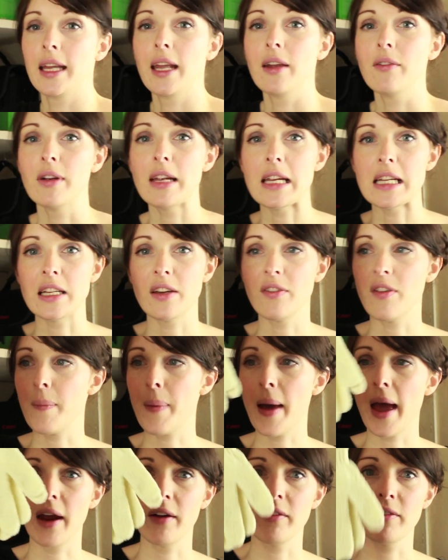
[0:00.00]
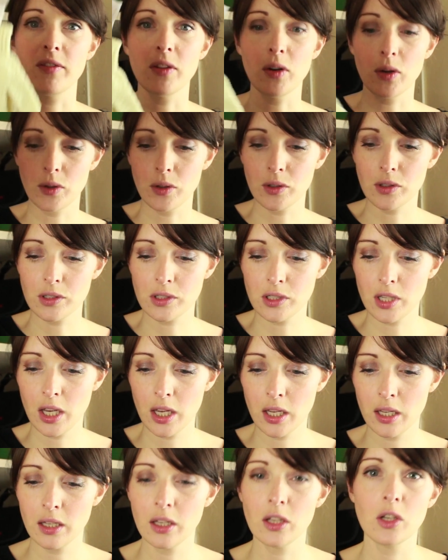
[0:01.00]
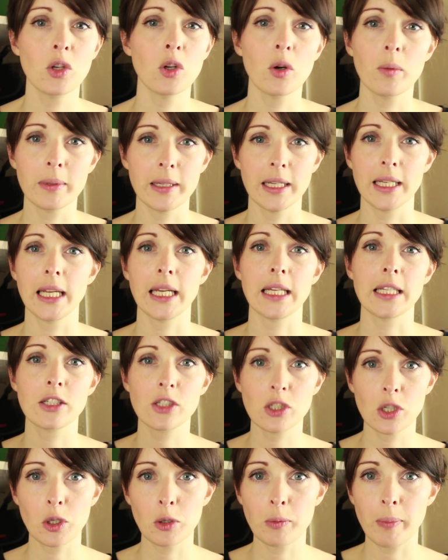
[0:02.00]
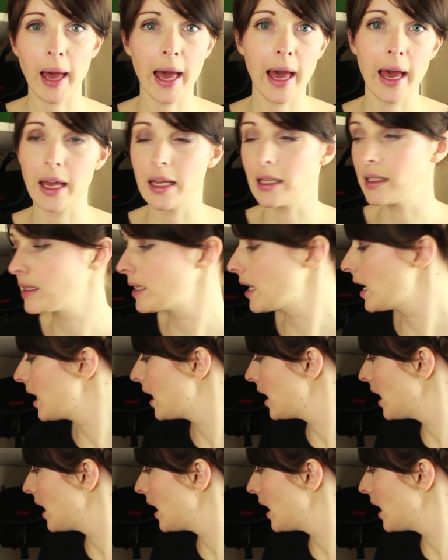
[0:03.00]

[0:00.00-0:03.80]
to get rid of a pair of those. Nobody needs two pairs,